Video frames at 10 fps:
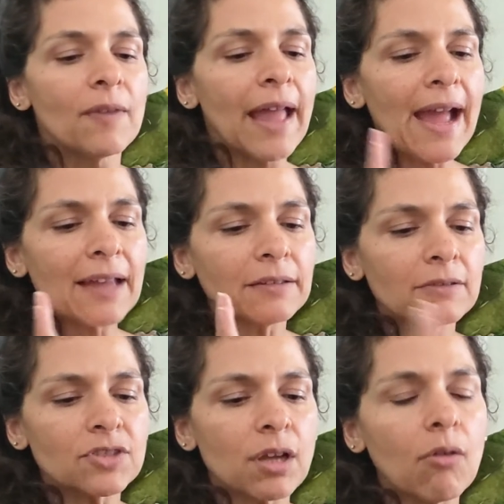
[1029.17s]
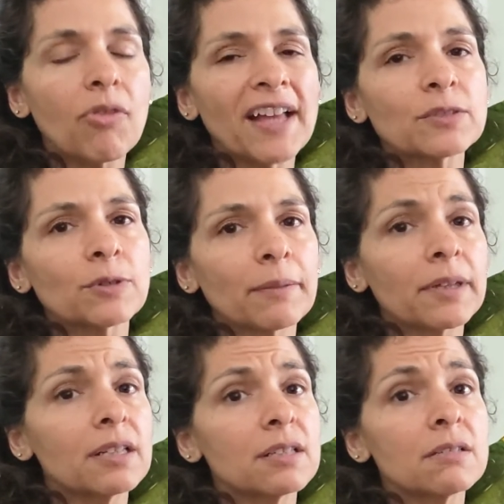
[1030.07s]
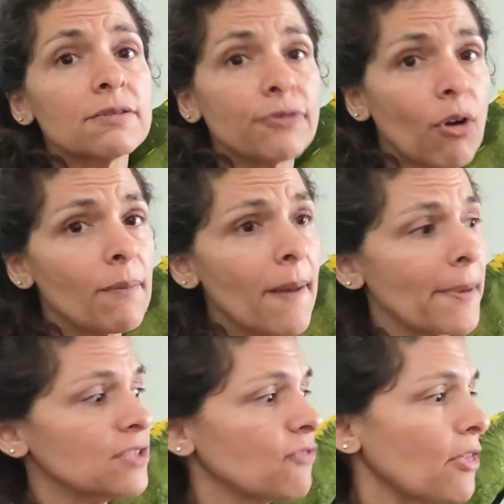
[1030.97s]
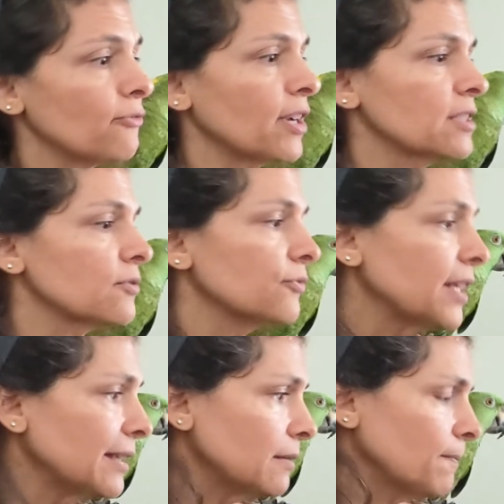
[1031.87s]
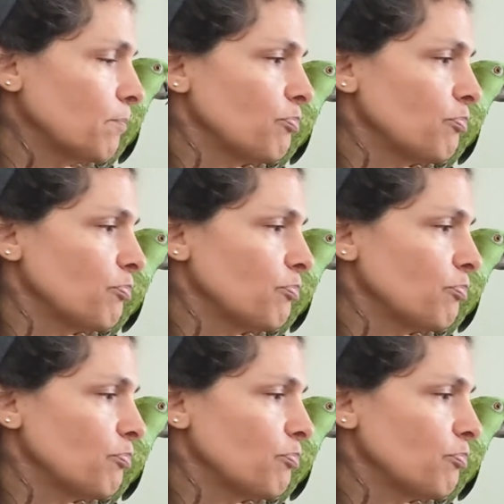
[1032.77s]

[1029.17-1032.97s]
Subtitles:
And so that's what I'm going to do for my best feathered friend's feet,